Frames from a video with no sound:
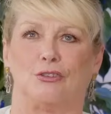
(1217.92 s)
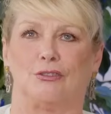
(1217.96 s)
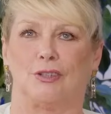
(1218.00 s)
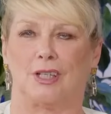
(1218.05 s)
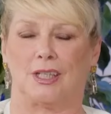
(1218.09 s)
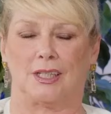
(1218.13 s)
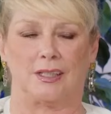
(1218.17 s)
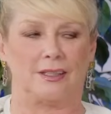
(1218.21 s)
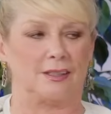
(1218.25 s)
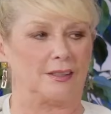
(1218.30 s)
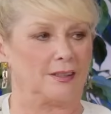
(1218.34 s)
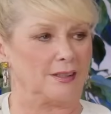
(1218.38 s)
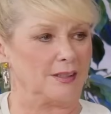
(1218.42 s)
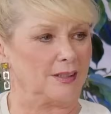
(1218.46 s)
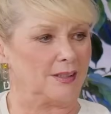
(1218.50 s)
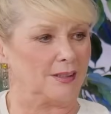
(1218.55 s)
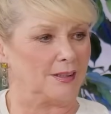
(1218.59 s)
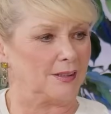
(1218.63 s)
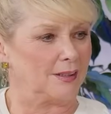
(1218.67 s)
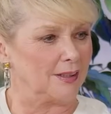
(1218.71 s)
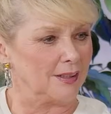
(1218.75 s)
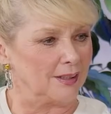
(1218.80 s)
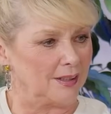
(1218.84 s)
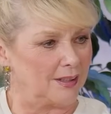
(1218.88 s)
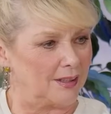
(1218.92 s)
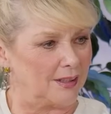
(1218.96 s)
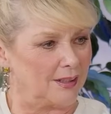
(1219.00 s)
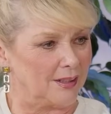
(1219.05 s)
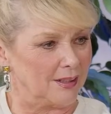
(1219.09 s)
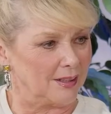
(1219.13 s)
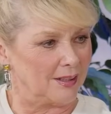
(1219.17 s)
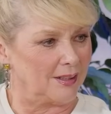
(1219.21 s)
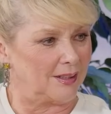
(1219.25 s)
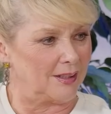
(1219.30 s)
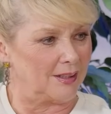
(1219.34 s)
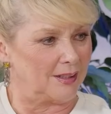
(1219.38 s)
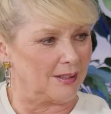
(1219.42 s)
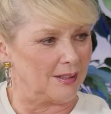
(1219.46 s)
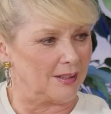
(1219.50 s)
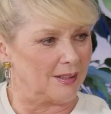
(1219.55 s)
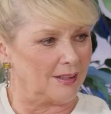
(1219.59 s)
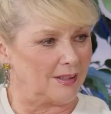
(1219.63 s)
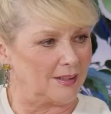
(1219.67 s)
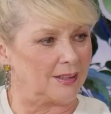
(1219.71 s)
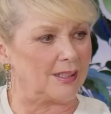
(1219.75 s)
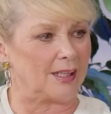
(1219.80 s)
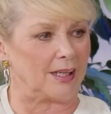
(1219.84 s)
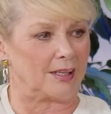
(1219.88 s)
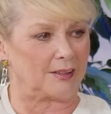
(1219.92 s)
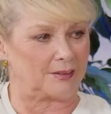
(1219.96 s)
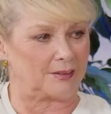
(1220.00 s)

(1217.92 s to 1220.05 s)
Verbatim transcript: because the song straight to number one yeah.